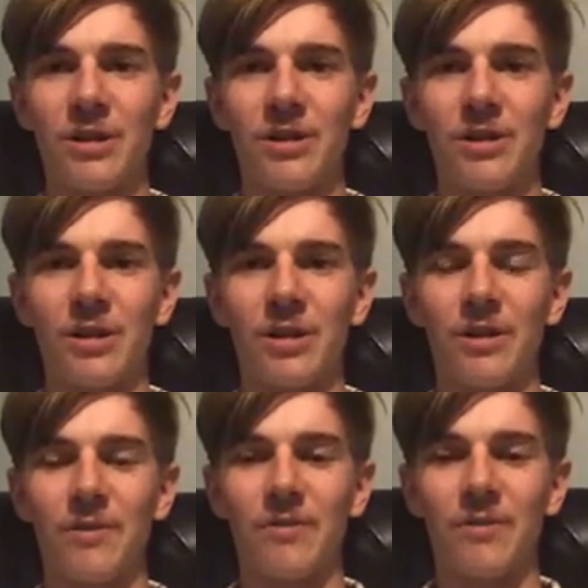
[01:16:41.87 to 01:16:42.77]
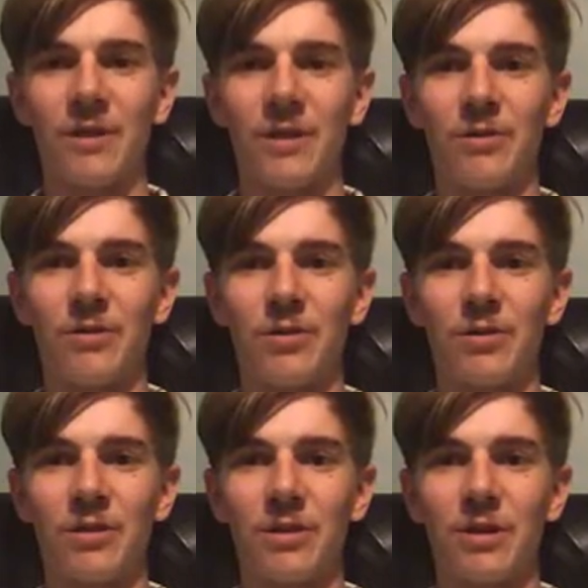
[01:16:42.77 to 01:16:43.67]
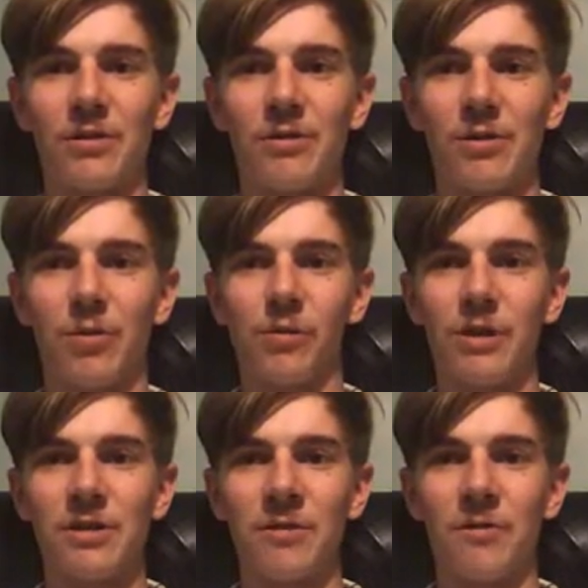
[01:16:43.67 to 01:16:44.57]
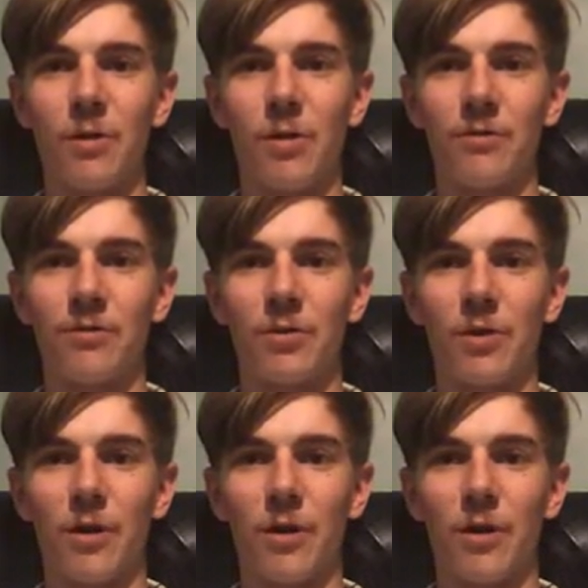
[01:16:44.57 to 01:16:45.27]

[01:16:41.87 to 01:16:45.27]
then you shouldn't get the police involved. Or